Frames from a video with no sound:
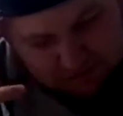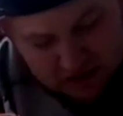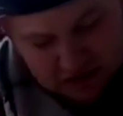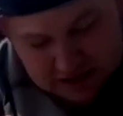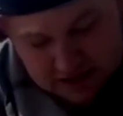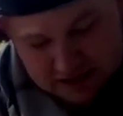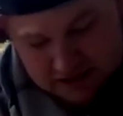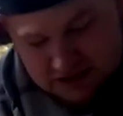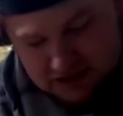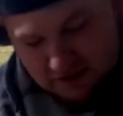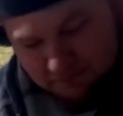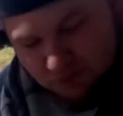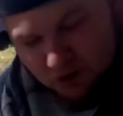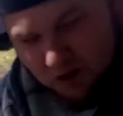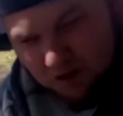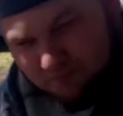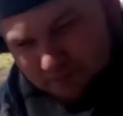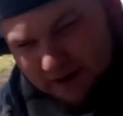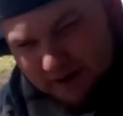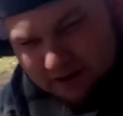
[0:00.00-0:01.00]
I catch some
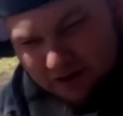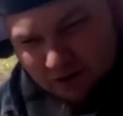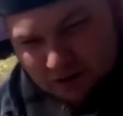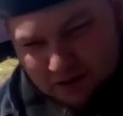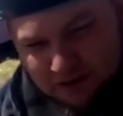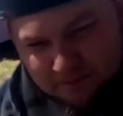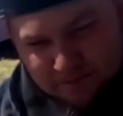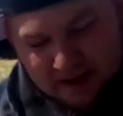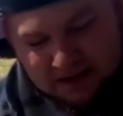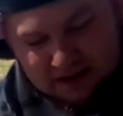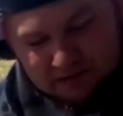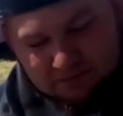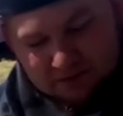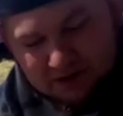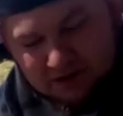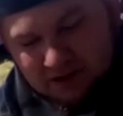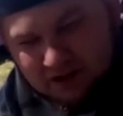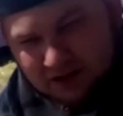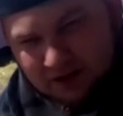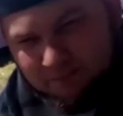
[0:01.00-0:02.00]
grown man going to the bathroom with a
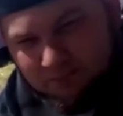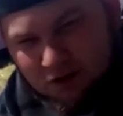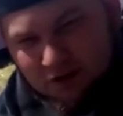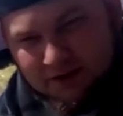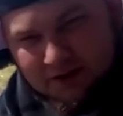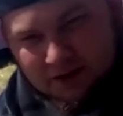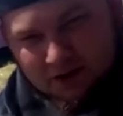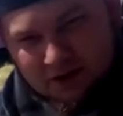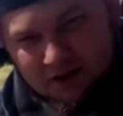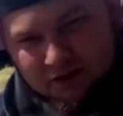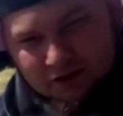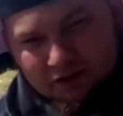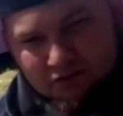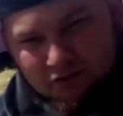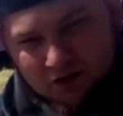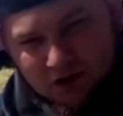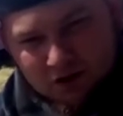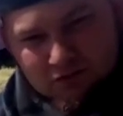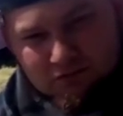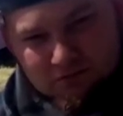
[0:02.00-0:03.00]
kid, I'm probably going to cut their
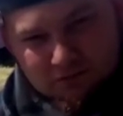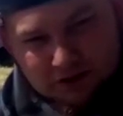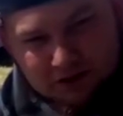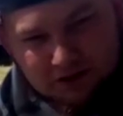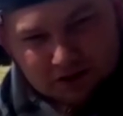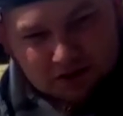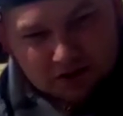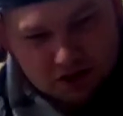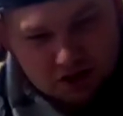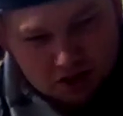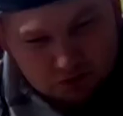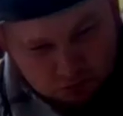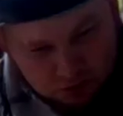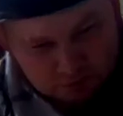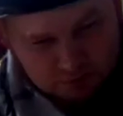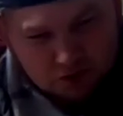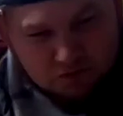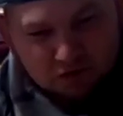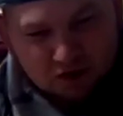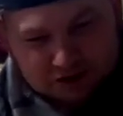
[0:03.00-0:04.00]
throat. But we'll
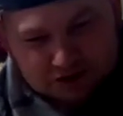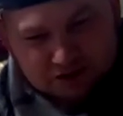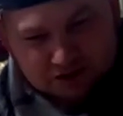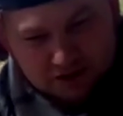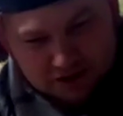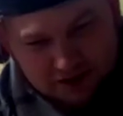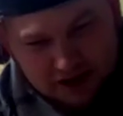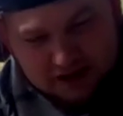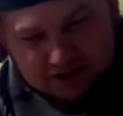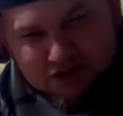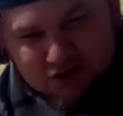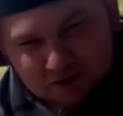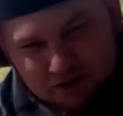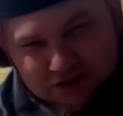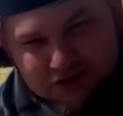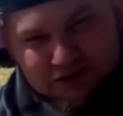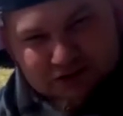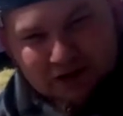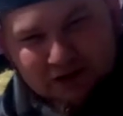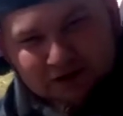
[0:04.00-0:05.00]
move on to the next
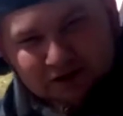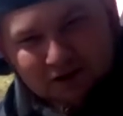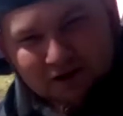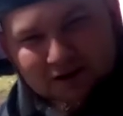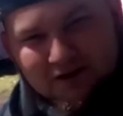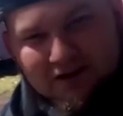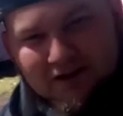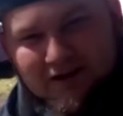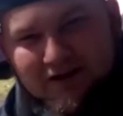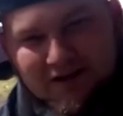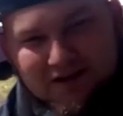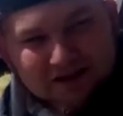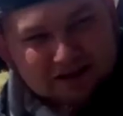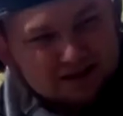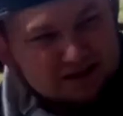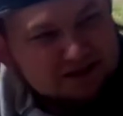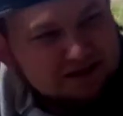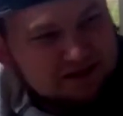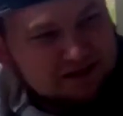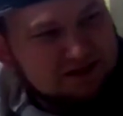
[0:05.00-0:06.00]
question there. Okay. All right.
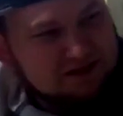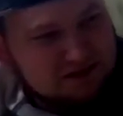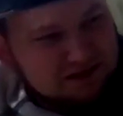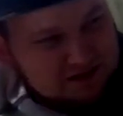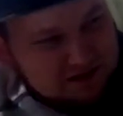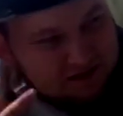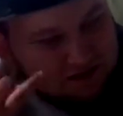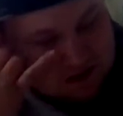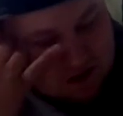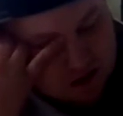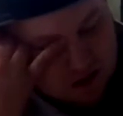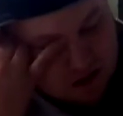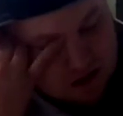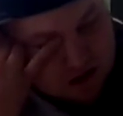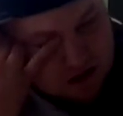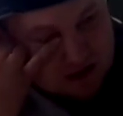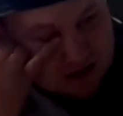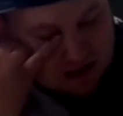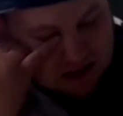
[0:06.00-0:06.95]
I got one for you.